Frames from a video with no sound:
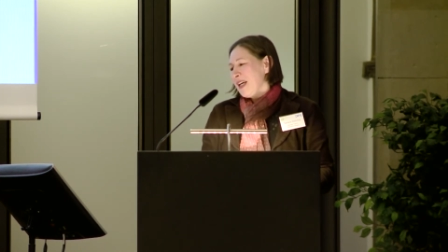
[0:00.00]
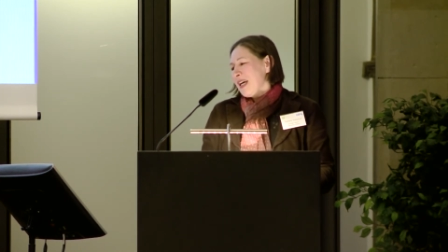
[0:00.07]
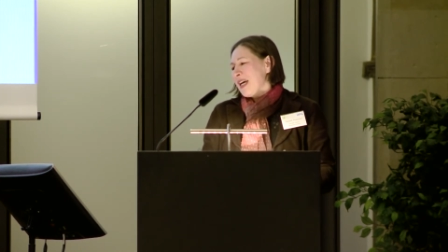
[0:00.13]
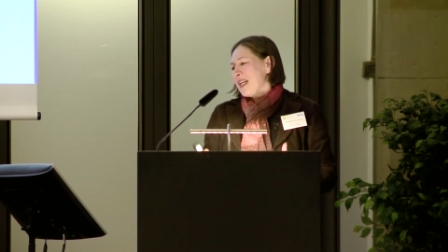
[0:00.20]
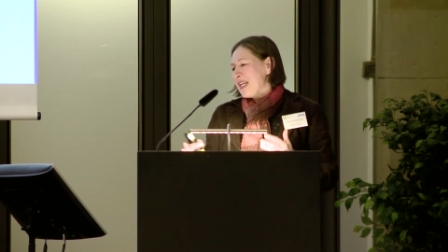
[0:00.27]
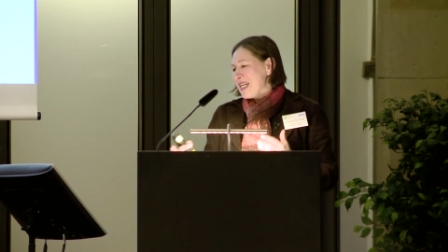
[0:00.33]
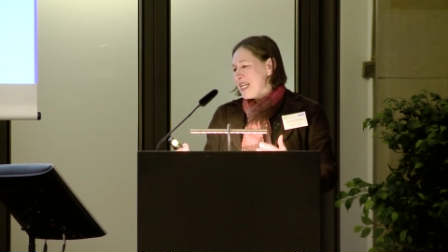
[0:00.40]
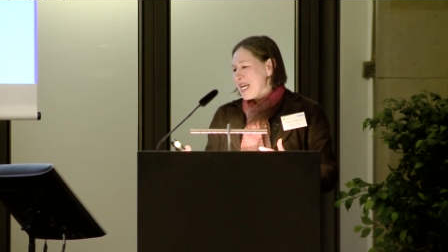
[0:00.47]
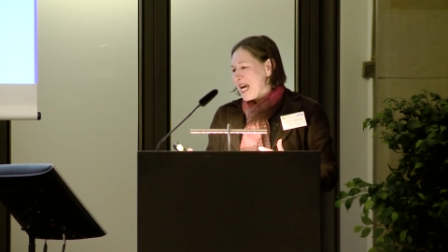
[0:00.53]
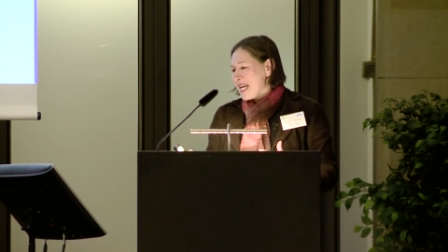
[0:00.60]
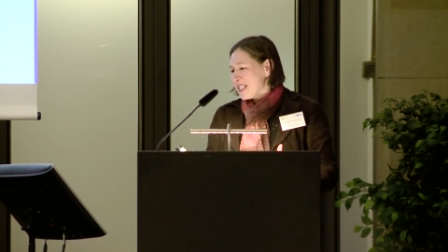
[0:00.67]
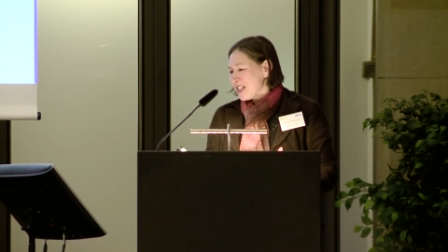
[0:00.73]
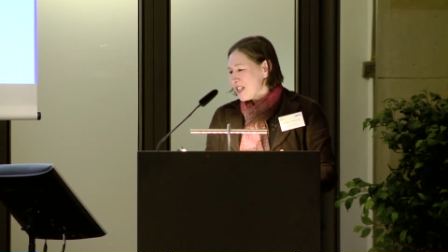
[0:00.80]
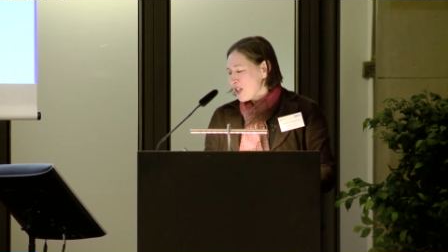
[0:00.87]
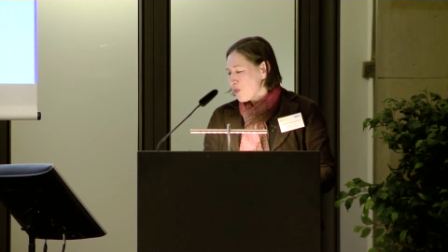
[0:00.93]
And in the
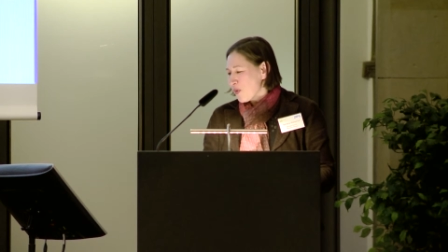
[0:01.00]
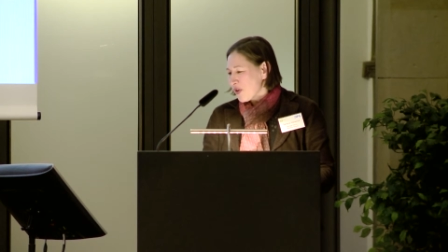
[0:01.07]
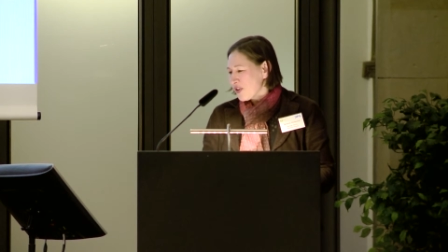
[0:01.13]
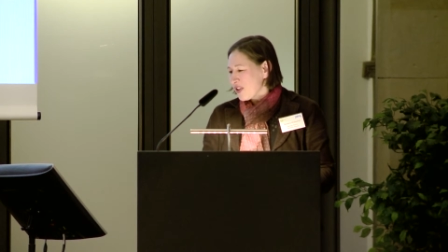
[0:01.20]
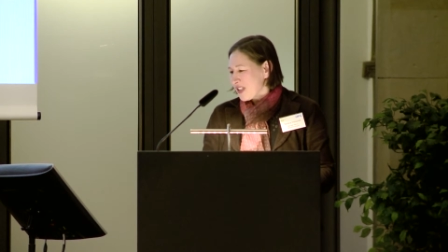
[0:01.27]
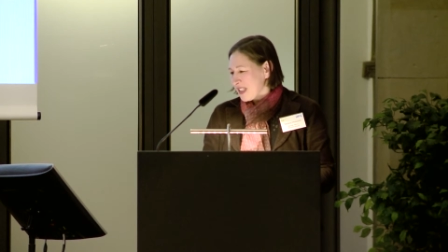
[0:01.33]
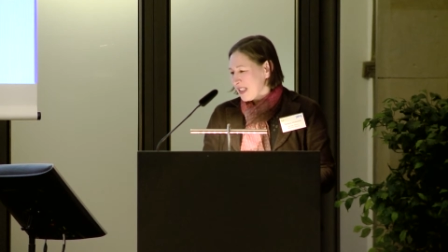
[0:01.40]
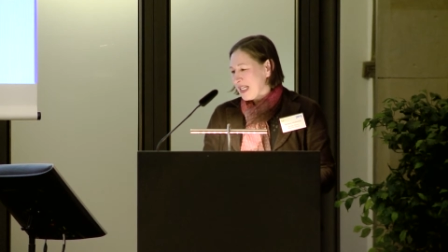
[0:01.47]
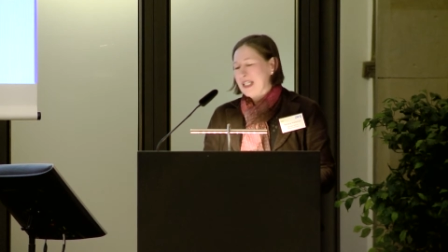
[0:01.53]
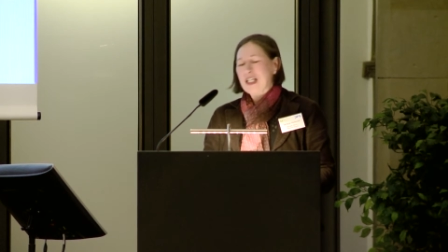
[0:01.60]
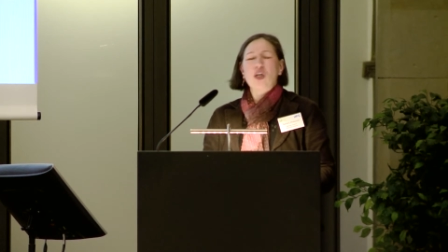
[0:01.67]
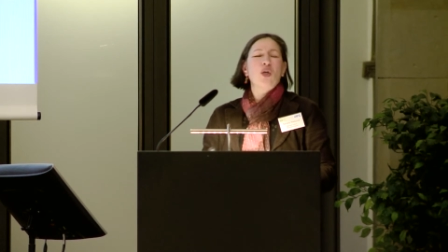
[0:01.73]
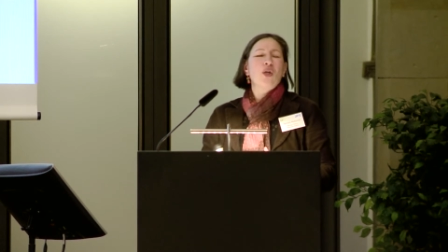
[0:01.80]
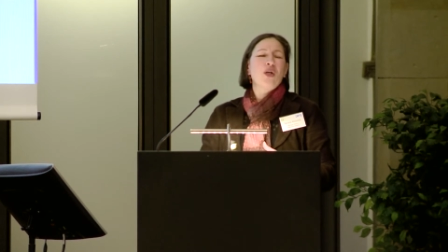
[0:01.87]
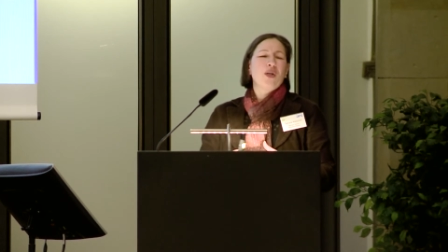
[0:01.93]
end, it was like a,
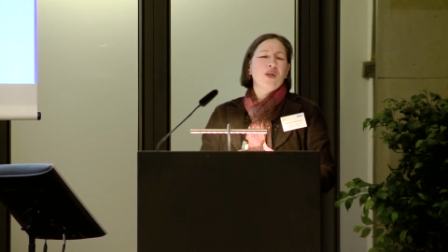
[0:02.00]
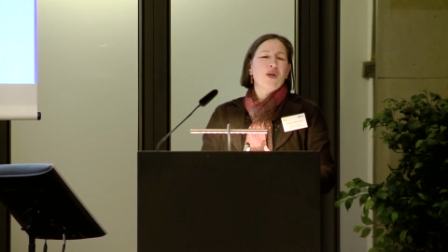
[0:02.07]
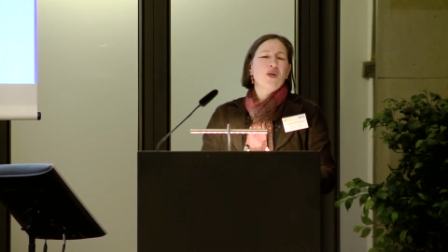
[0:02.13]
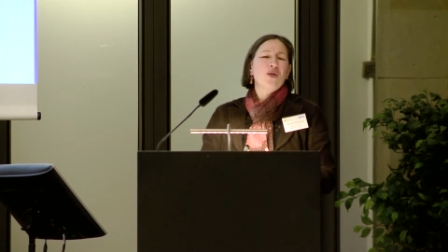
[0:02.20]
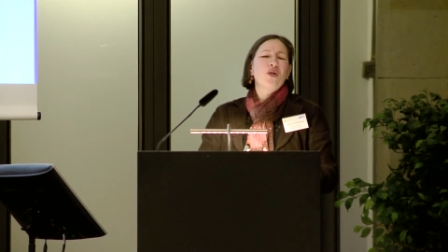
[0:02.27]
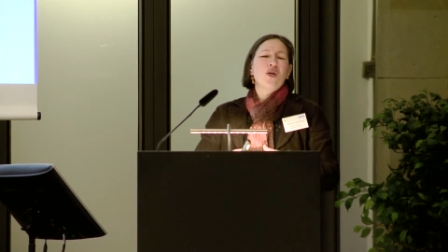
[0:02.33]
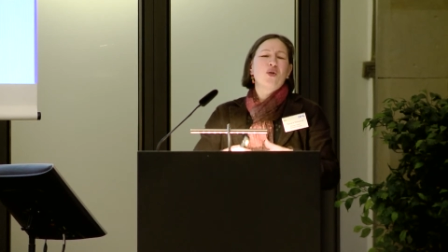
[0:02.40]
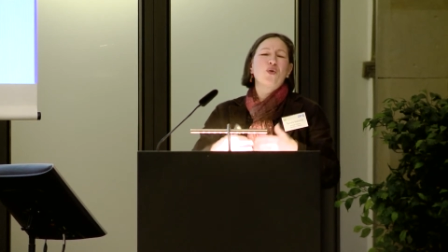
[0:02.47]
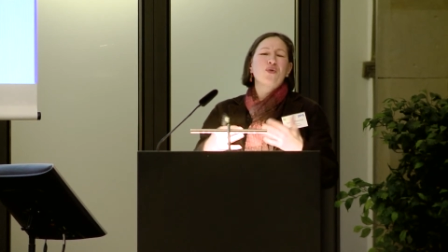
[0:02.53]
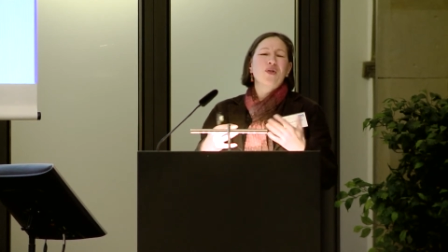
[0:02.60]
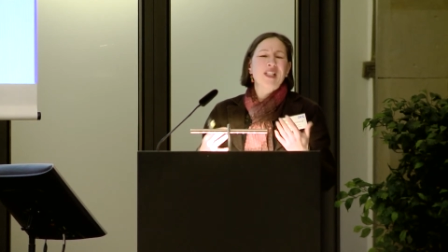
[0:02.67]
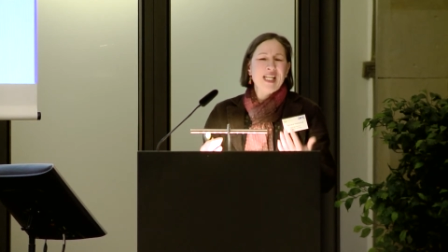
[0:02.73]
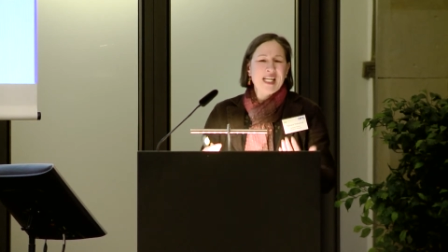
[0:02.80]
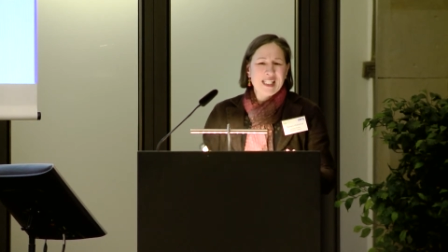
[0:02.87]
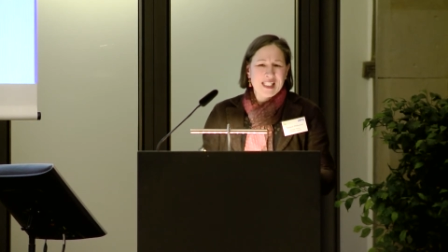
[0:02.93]
a, a
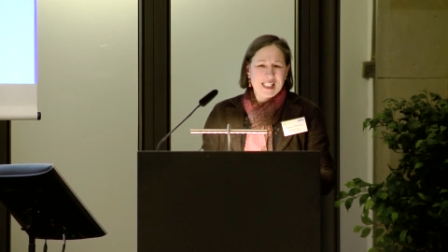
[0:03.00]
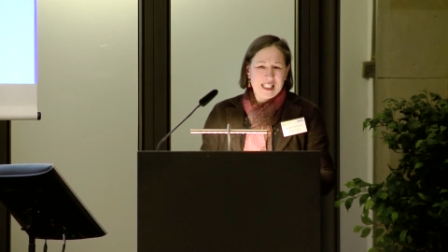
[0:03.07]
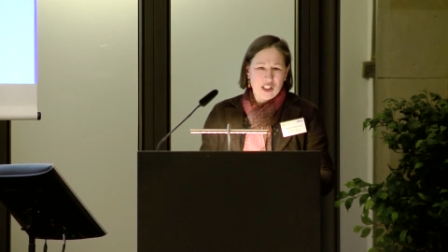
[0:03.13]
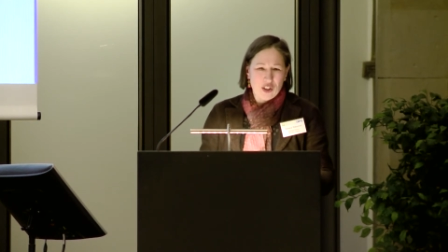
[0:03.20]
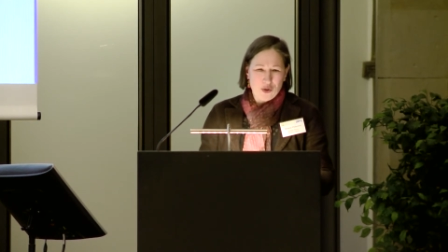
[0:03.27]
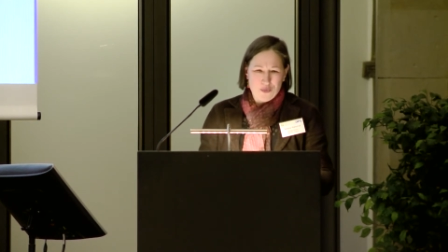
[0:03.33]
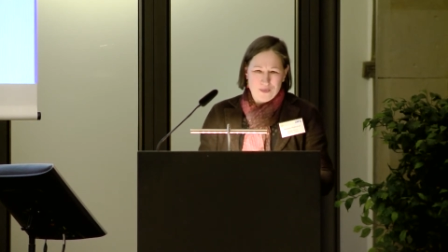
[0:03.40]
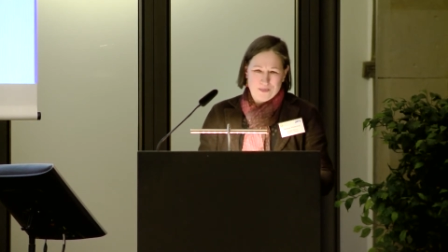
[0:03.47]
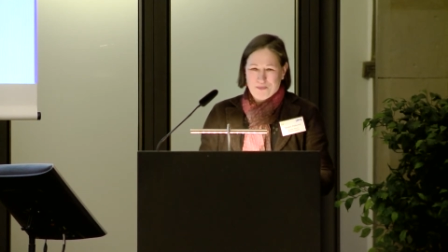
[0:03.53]
consent issue.